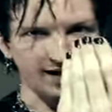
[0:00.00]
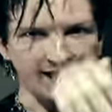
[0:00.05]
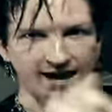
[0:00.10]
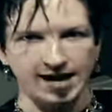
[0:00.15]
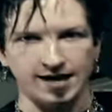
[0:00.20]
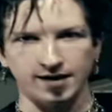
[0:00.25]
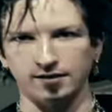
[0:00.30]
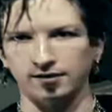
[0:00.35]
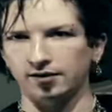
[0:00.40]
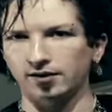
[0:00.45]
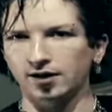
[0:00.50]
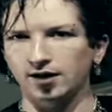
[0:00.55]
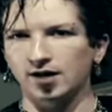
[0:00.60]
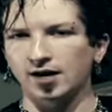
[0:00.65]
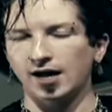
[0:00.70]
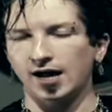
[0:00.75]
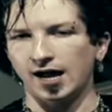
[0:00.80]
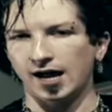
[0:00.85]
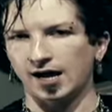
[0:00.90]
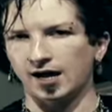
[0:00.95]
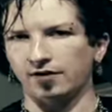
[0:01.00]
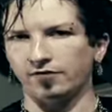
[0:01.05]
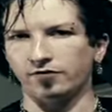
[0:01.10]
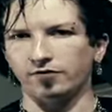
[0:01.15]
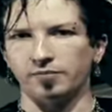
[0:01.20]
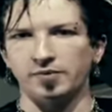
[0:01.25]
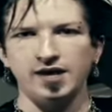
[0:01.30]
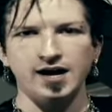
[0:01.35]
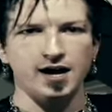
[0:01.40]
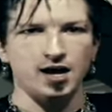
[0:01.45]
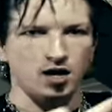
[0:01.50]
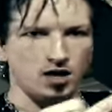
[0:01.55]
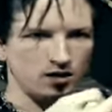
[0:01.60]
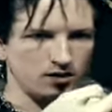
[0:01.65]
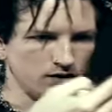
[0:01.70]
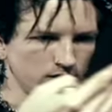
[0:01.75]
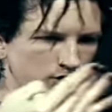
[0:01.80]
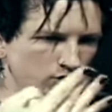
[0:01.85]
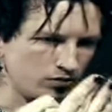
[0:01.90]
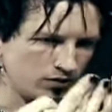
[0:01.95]
hand. And from
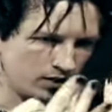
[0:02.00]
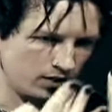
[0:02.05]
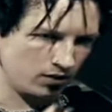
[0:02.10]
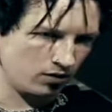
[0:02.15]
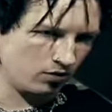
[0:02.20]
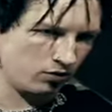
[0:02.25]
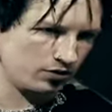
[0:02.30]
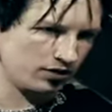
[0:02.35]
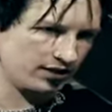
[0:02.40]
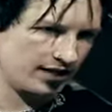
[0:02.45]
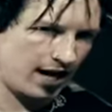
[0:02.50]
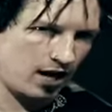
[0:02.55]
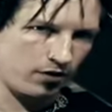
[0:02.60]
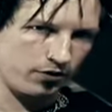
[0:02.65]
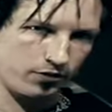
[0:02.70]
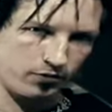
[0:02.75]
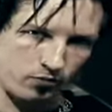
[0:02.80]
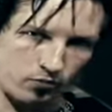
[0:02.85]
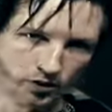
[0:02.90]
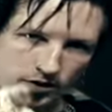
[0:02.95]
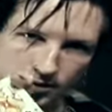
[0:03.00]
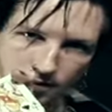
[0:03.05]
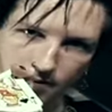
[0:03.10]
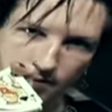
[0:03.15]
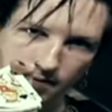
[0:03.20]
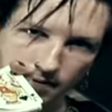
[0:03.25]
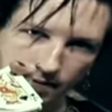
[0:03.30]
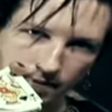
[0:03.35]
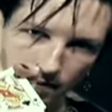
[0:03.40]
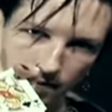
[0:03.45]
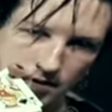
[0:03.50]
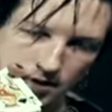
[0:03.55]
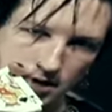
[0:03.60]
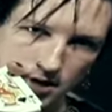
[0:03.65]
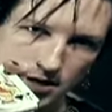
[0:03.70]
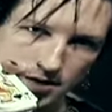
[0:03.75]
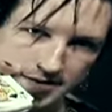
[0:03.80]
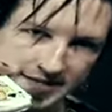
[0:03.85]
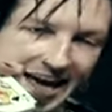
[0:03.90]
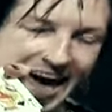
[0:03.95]
there, you can go south with
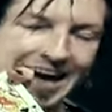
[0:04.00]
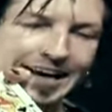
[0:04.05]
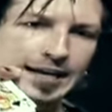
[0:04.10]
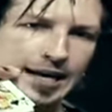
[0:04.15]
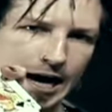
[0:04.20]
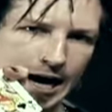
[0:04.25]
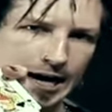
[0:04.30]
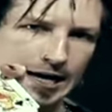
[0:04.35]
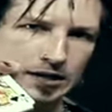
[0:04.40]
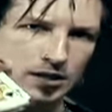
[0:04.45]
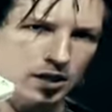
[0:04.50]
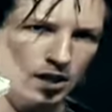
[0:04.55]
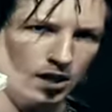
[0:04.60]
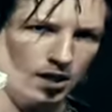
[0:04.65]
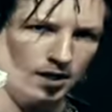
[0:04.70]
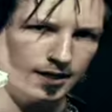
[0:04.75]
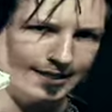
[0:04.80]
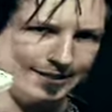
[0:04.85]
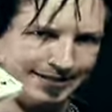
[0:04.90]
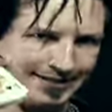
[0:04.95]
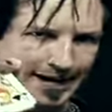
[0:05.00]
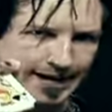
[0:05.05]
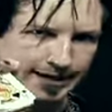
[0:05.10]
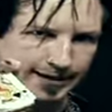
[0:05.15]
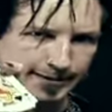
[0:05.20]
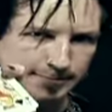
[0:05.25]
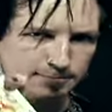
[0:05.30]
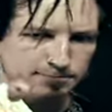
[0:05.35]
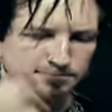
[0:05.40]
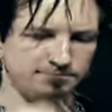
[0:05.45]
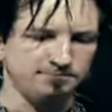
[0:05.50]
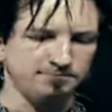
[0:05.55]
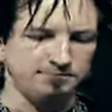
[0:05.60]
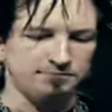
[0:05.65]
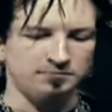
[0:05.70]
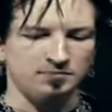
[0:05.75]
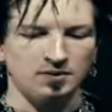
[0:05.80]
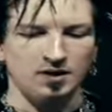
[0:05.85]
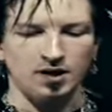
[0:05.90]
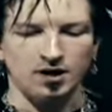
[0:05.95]
the tenkai deck.
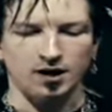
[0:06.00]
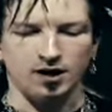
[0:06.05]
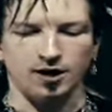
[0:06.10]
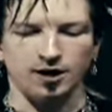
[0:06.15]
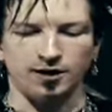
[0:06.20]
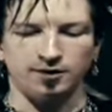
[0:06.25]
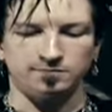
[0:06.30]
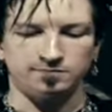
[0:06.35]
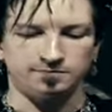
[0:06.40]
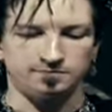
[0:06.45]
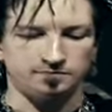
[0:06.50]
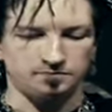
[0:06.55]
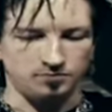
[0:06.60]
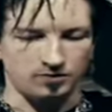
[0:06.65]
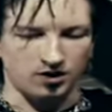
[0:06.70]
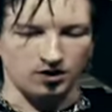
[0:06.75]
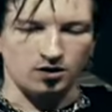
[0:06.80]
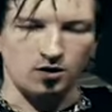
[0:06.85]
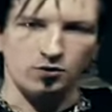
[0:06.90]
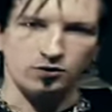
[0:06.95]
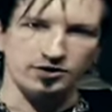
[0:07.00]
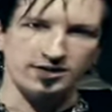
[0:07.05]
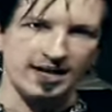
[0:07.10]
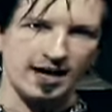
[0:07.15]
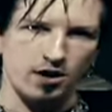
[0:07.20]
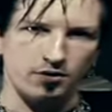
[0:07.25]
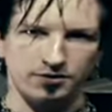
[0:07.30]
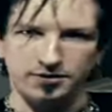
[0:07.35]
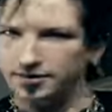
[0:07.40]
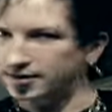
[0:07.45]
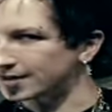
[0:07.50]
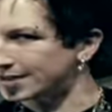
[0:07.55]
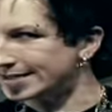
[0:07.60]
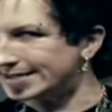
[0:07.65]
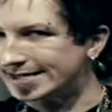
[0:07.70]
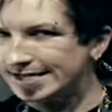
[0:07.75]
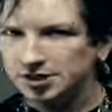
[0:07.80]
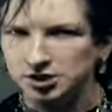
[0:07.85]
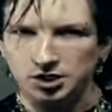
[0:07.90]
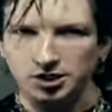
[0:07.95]
Go south,
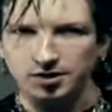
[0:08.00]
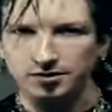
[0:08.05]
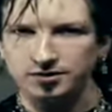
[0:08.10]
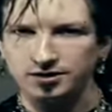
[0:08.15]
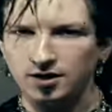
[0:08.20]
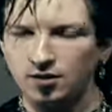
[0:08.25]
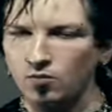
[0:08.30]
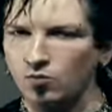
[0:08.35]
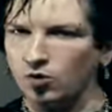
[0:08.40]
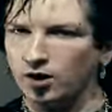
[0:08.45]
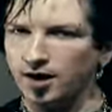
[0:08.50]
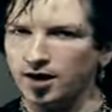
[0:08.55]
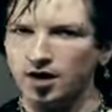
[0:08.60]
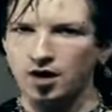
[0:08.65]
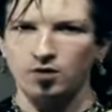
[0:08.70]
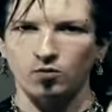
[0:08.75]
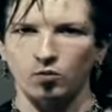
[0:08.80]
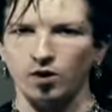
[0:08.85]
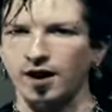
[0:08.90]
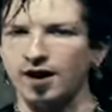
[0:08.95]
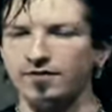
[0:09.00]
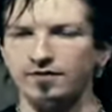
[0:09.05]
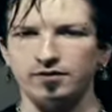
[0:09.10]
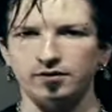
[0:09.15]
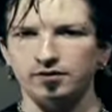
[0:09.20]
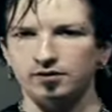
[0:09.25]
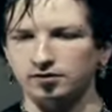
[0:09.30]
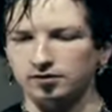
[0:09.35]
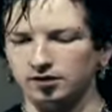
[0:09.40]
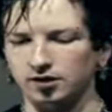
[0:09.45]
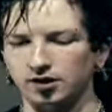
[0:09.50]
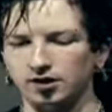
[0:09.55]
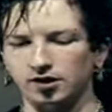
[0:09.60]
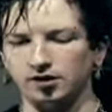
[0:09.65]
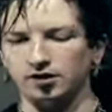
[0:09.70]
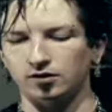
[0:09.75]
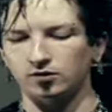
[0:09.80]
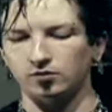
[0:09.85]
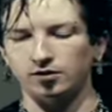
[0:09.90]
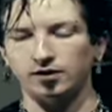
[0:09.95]
ditch it somewhere,
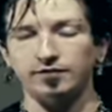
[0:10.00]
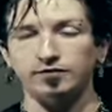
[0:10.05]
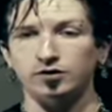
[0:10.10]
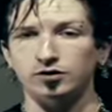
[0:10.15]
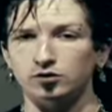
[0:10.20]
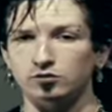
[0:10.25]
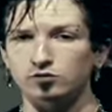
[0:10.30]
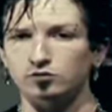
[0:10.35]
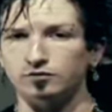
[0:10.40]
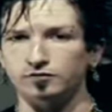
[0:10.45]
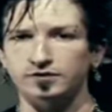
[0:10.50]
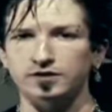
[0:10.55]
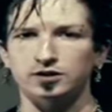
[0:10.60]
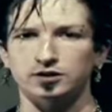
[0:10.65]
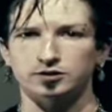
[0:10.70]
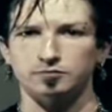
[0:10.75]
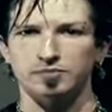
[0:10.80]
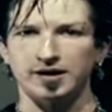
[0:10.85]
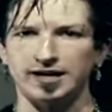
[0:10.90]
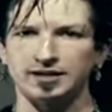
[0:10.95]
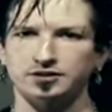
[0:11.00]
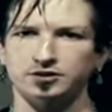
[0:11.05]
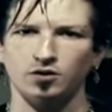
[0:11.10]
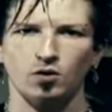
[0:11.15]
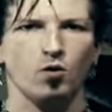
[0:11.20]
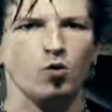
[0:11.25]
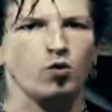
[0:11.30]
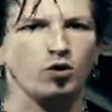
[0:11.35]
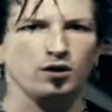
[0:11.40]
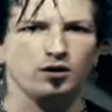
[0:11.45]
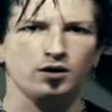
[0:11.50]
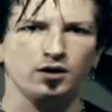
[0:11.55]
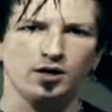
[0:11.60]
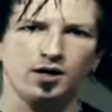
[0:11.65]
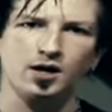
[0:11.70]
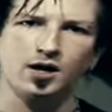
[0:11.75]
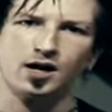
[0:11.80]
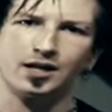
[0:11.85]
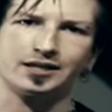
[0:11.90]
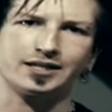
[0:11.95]
wherever, whatever you feel is best. Or
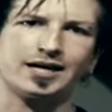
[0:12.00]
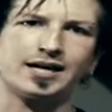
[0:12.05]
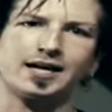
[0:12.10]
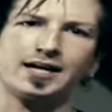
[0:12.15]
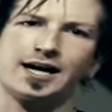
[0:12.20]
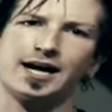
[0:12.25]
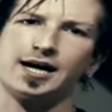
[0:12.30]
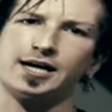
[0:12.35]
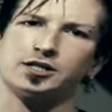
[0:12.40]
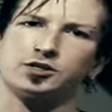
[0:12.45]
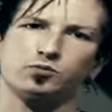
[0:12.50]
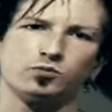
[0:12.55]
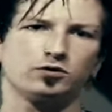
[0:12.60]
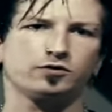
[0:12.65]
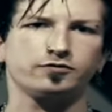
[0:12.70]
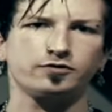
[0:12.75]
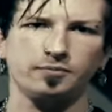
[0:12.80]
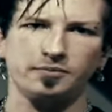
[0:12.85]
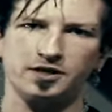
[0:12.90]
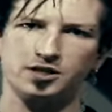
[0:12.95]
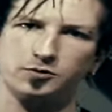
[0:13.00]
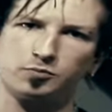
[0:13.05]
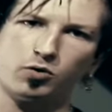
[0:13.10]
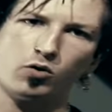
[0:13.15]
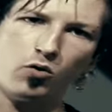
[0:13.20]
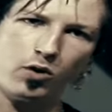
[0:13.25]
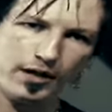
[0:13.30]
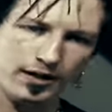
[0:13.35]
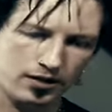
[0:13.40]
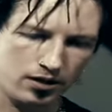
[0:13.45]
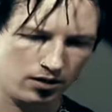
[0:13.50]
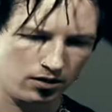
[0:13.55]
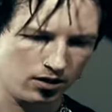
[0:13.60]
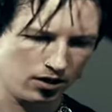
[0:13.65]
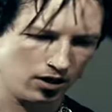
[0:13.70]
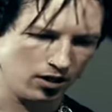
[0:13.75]
a lot of guys will, from this point,